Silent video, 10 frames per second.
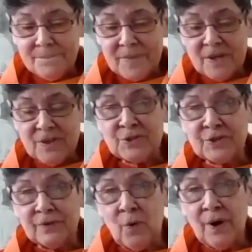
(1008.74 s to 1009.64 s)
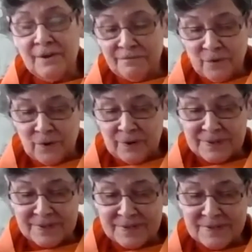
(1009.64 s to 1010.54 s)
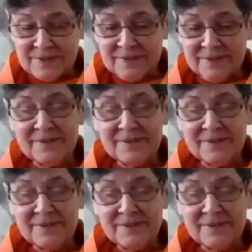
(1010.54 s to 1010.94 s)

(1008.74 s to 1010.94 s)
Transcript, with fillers: In the sequoia forests,